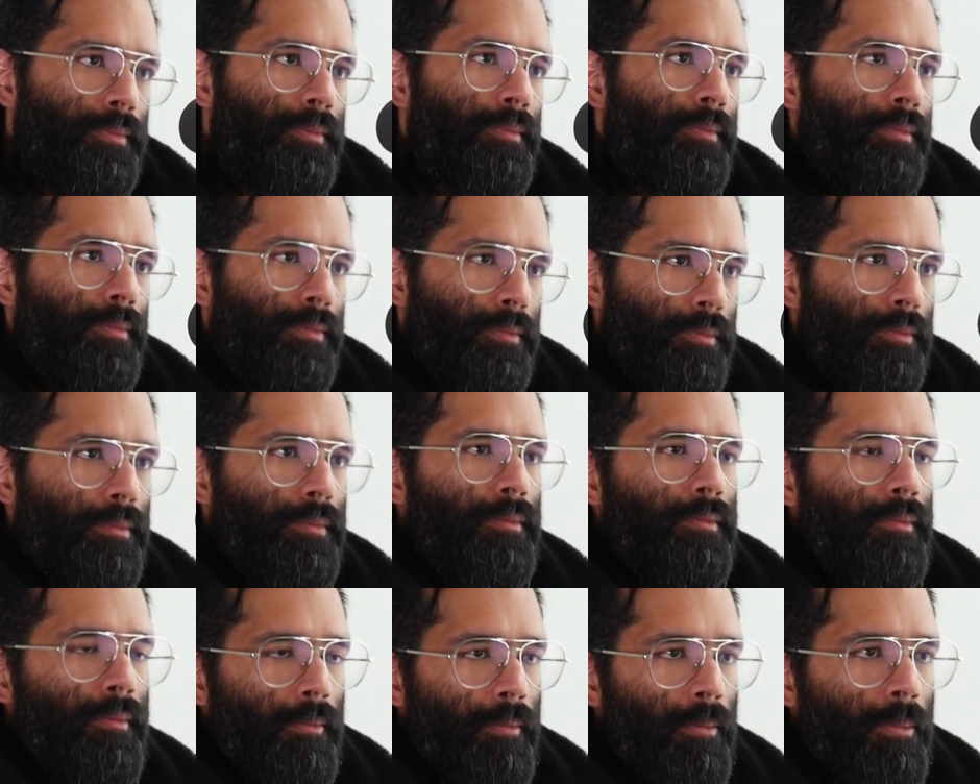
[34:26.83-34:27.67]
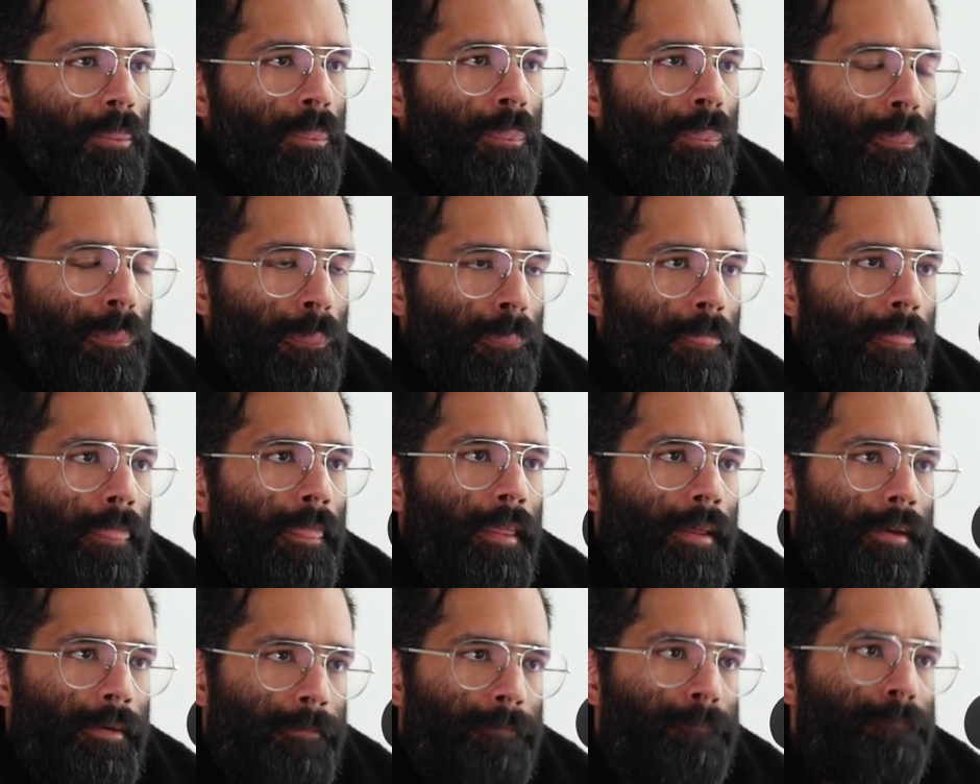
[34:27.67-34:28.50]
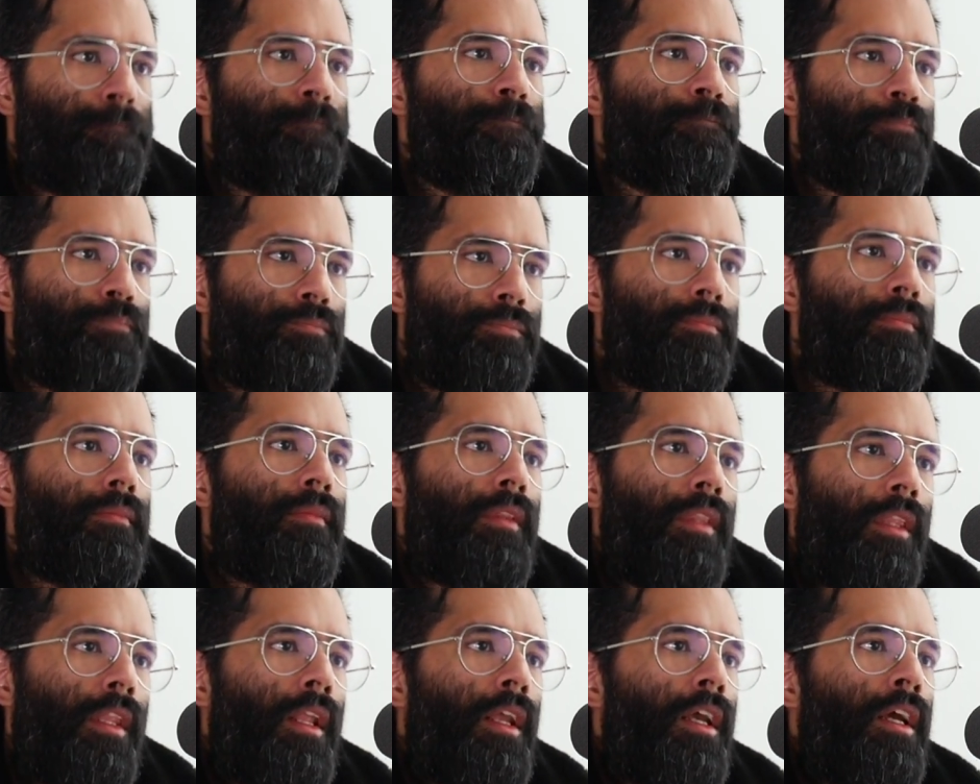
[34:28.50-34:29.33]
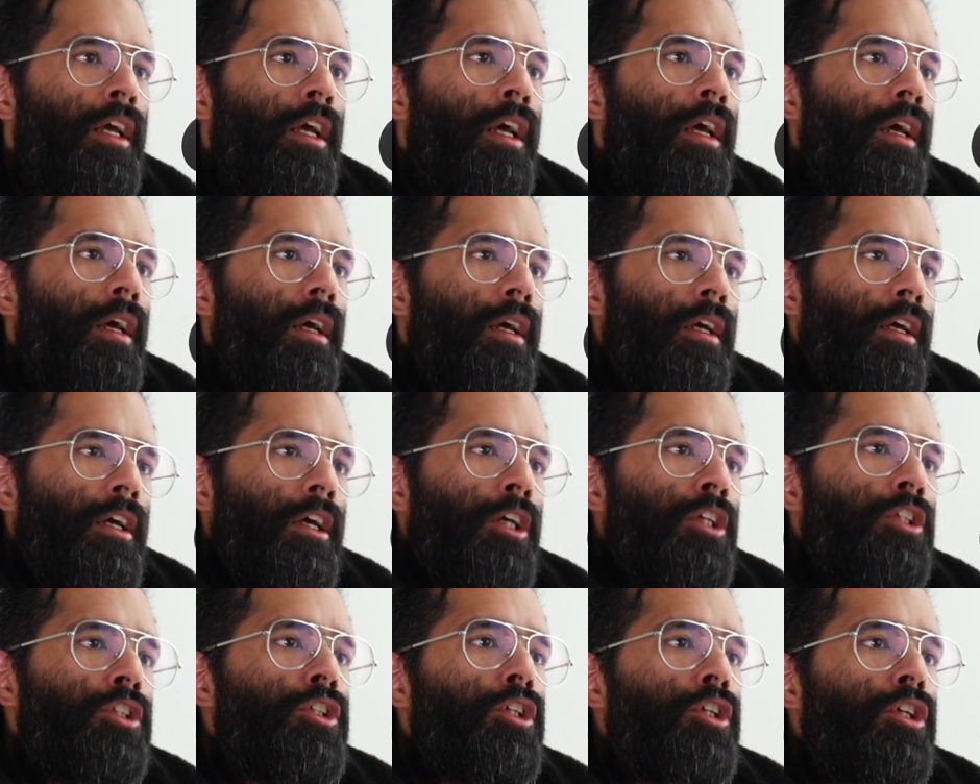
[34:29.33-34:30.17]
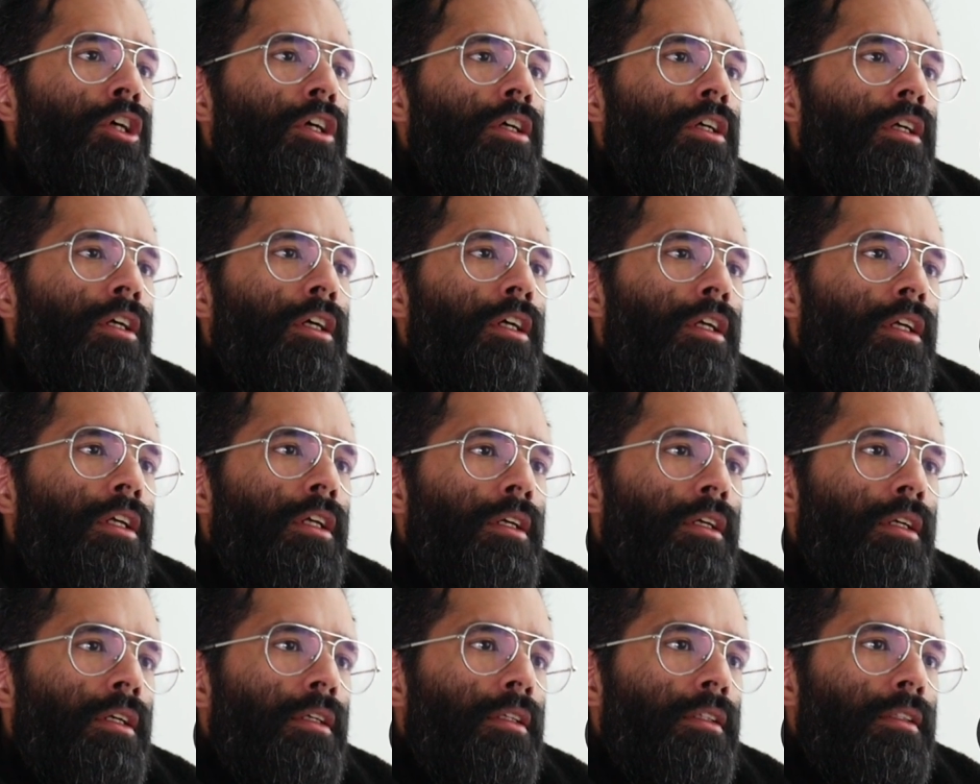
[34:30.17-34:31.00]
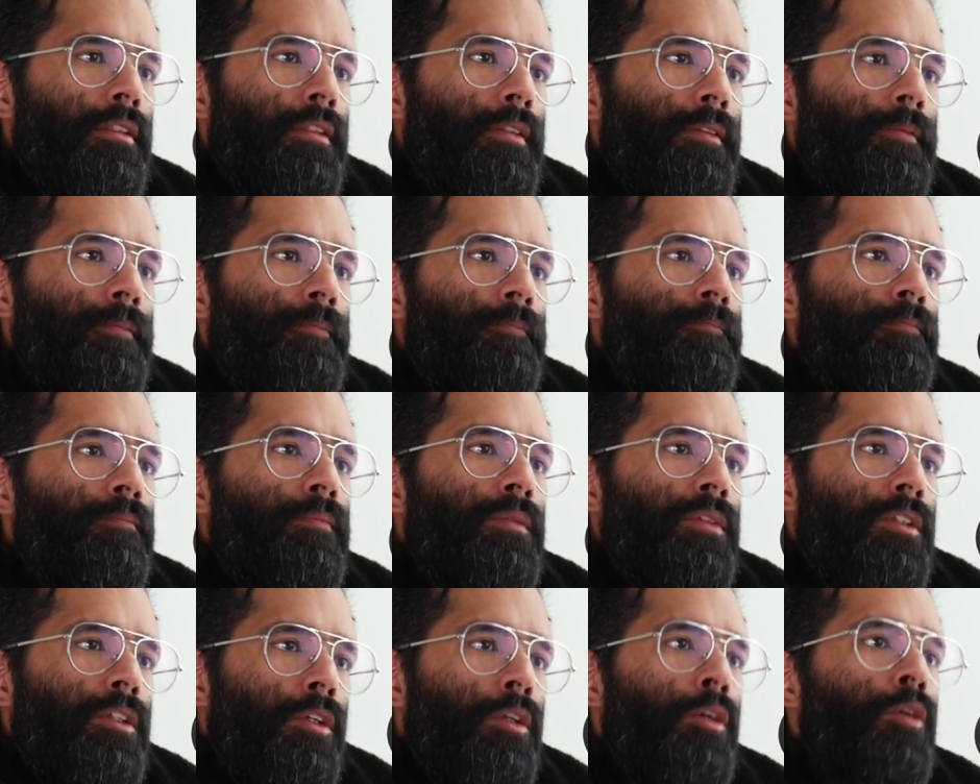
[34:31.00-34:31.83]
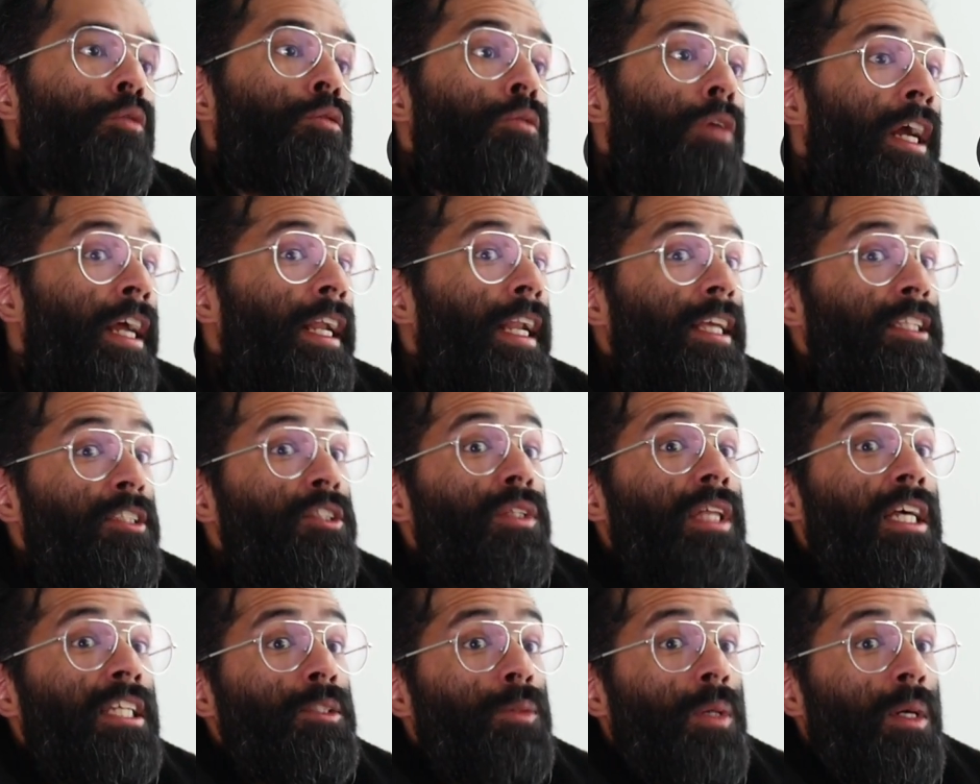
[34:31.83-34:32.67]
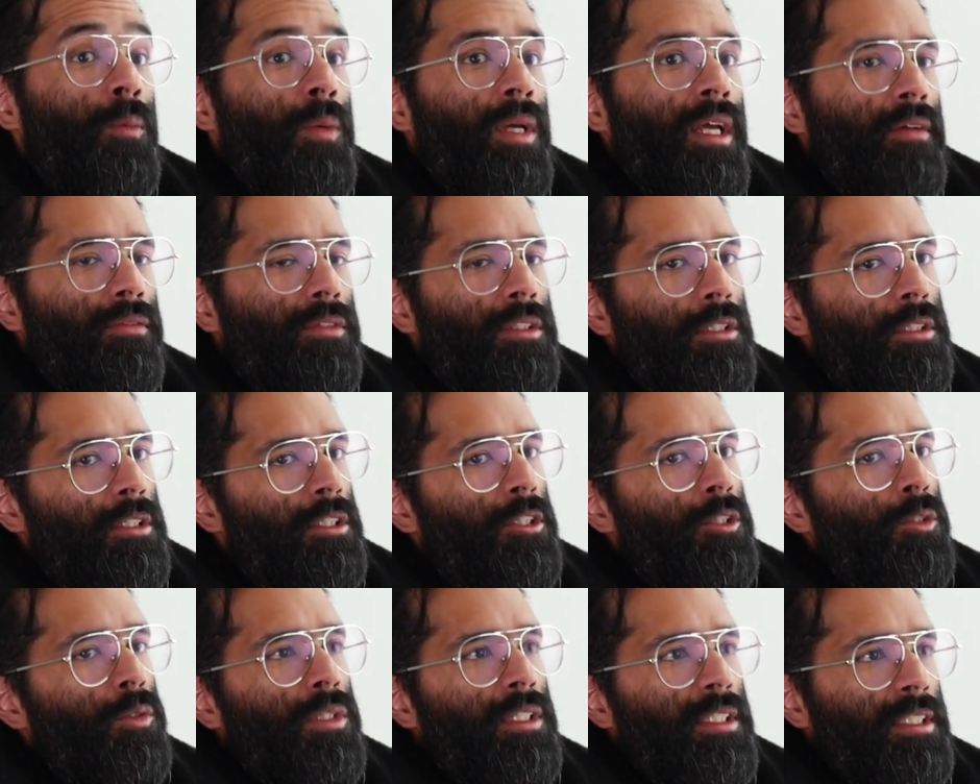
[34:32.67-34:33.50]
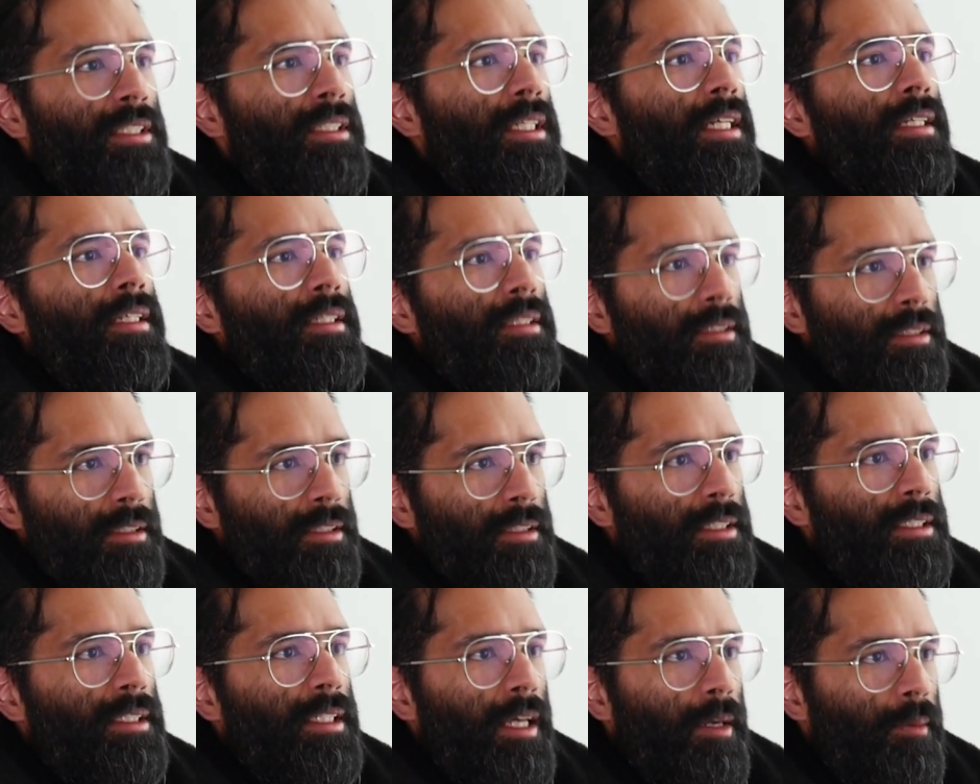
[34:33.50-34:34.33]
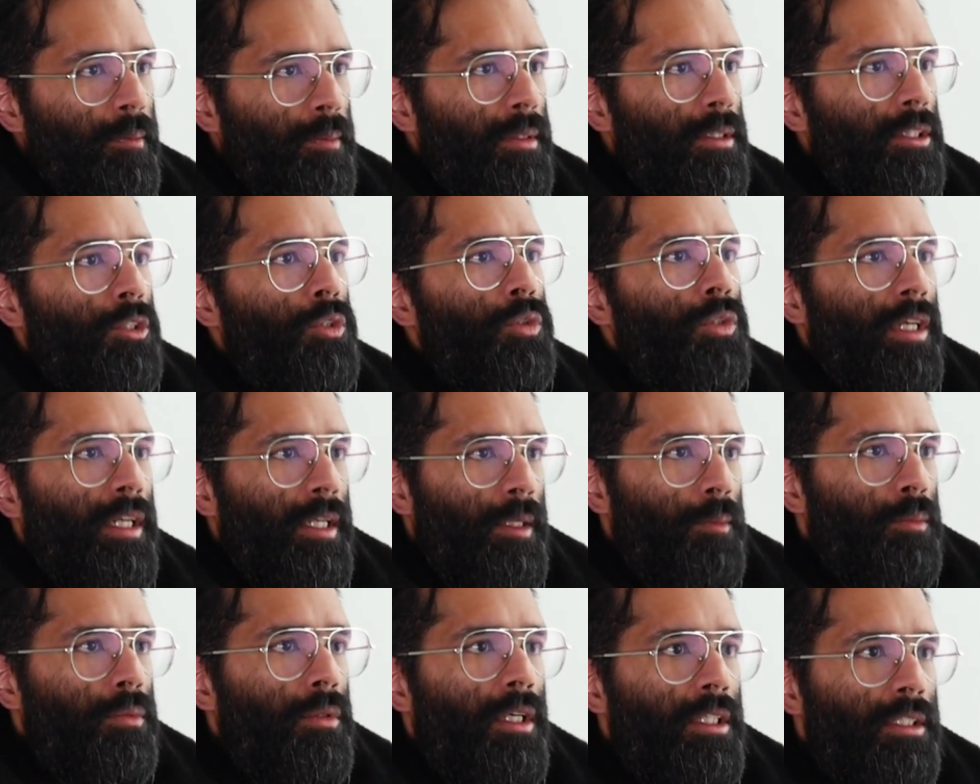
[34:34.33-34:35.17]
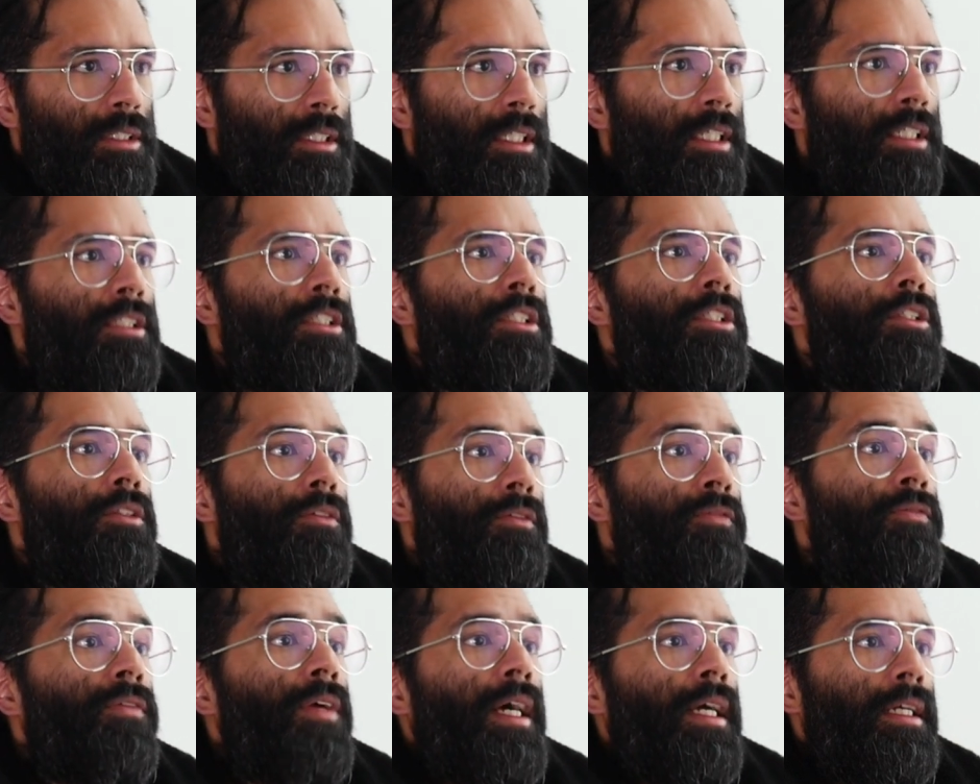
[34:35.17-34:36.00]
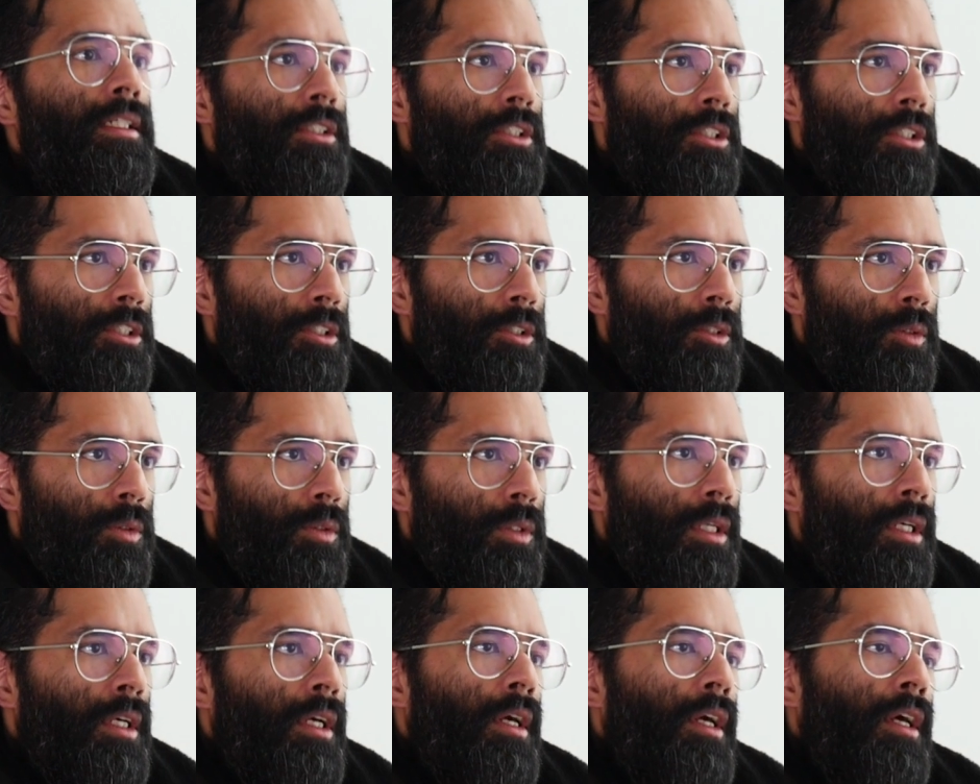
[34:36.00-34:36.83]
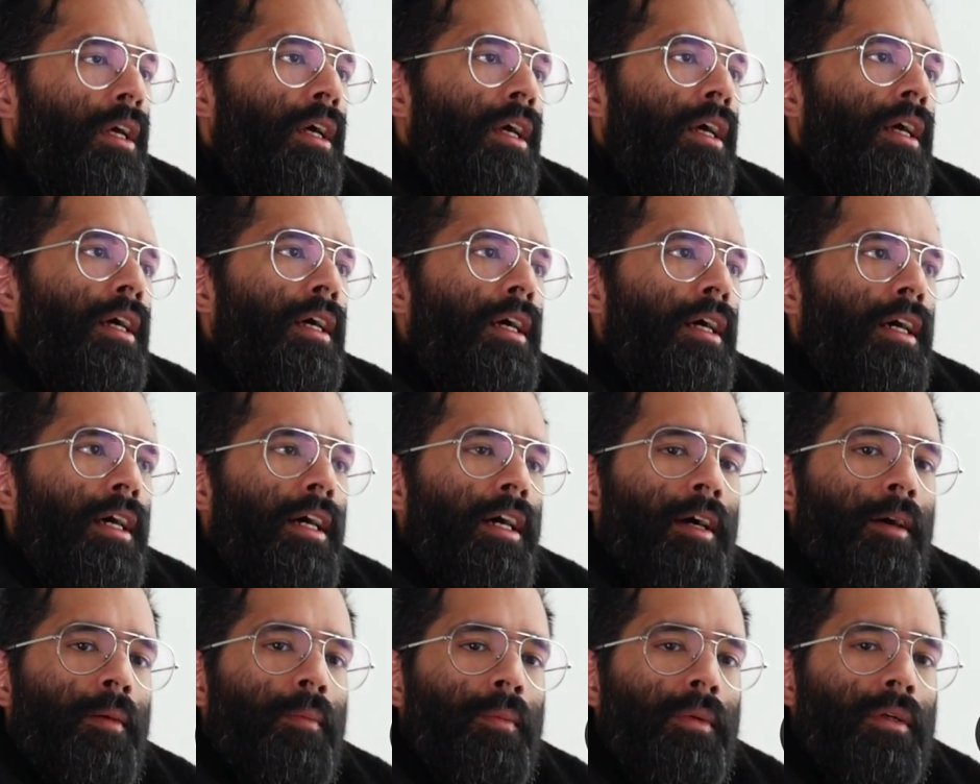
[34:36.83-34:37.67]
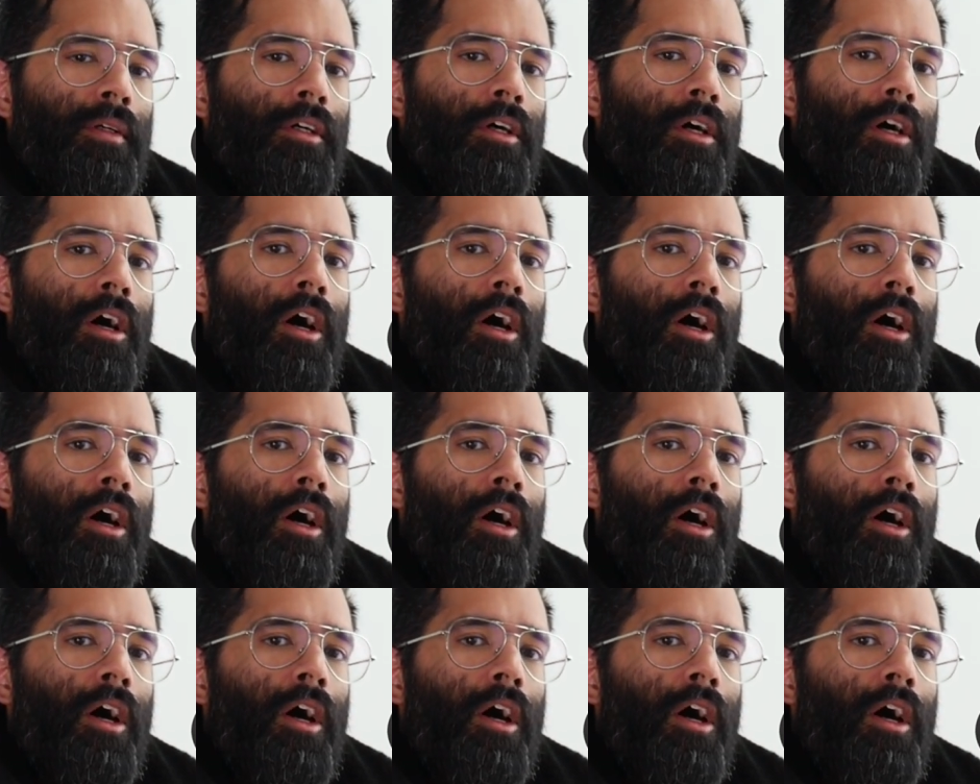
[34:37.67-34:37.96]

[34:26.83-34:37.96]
So that's one of the differences. You use that compound versus the naturally occurring one. Right. And so that's why we have to do the second step in the training process to fine tune on